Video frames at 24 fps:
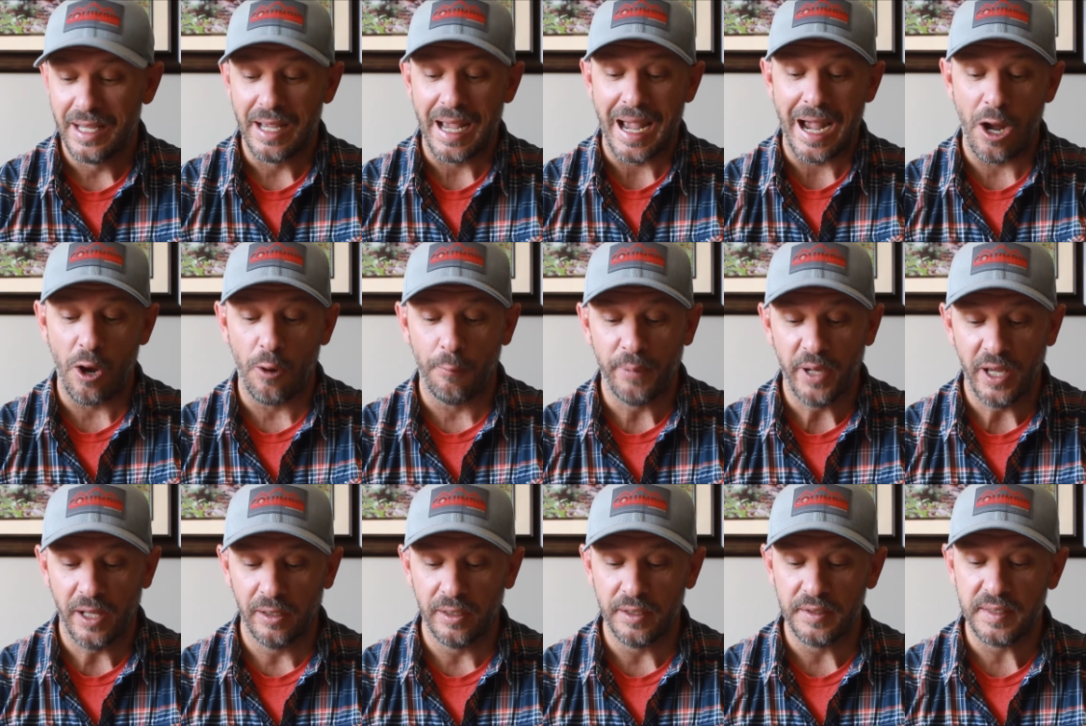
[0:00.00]
owl
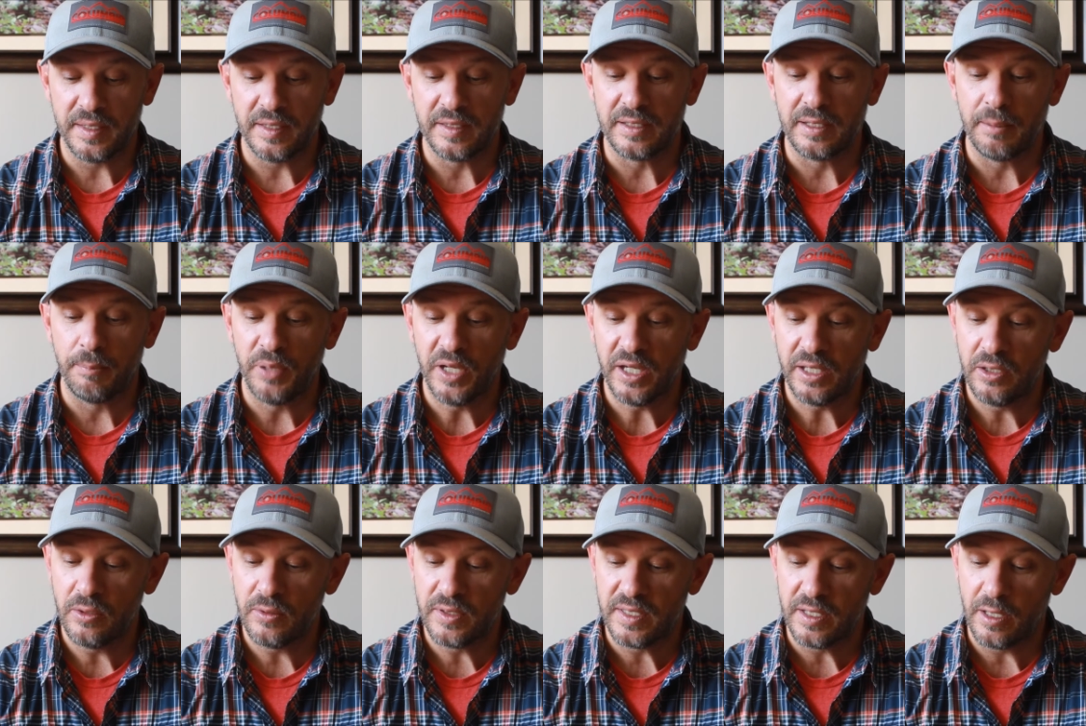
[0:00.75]
pellets is to
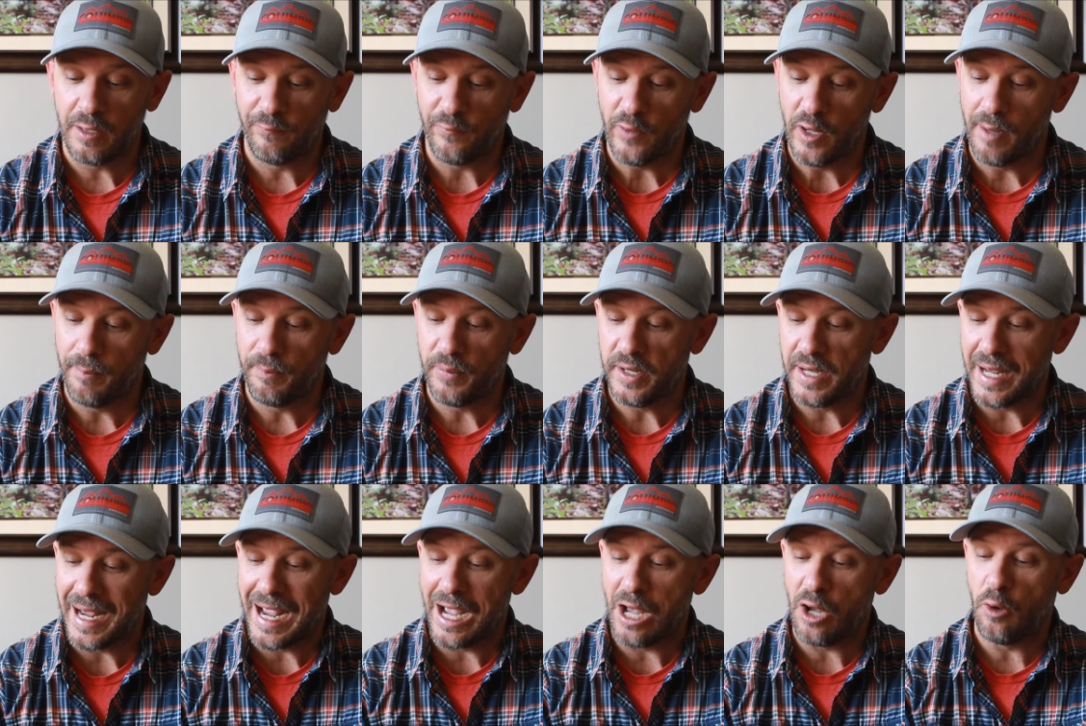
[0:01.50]
pick yourself up an
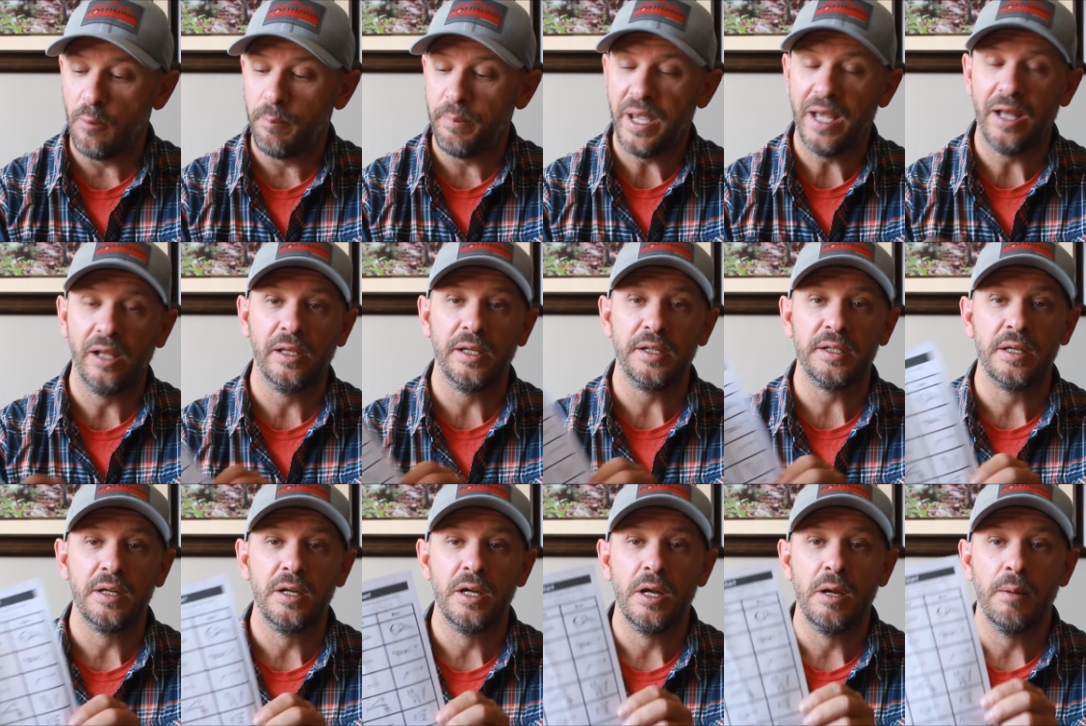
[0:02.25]
owl pellet
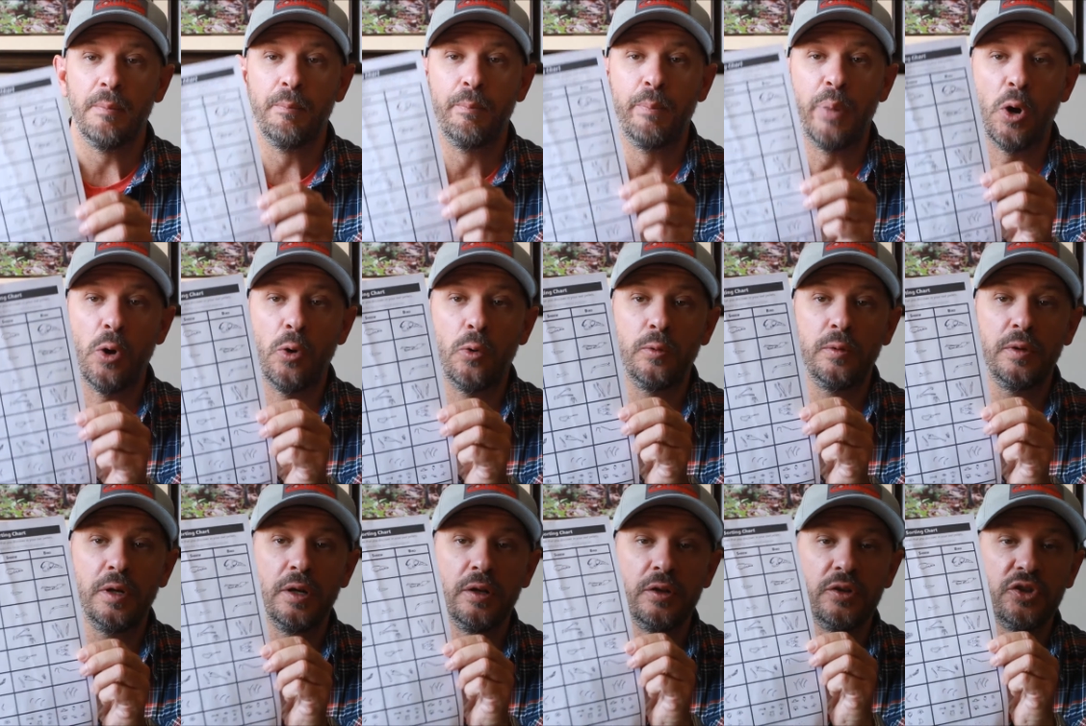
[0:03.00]

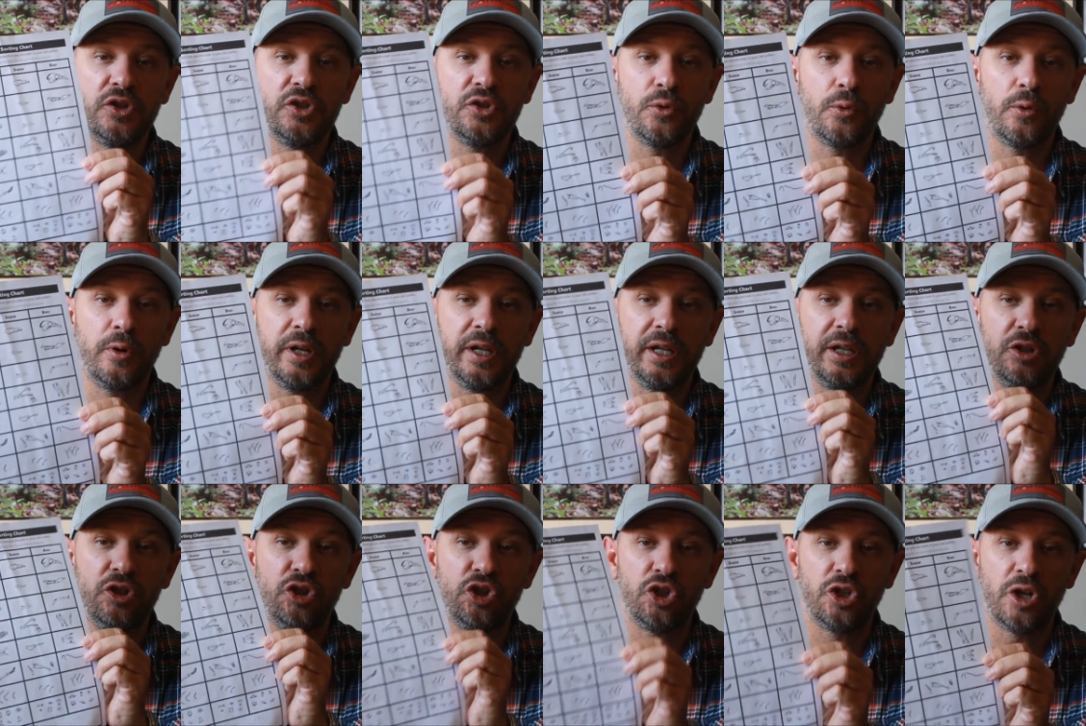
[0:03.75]
bone
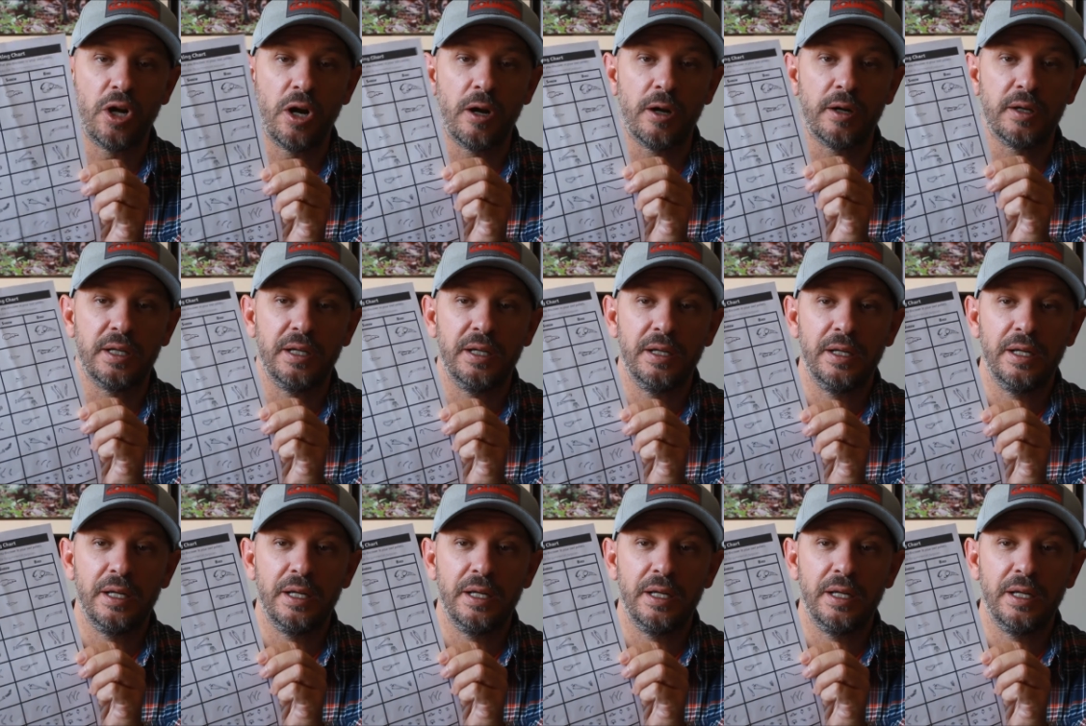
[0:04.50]
sorting chart.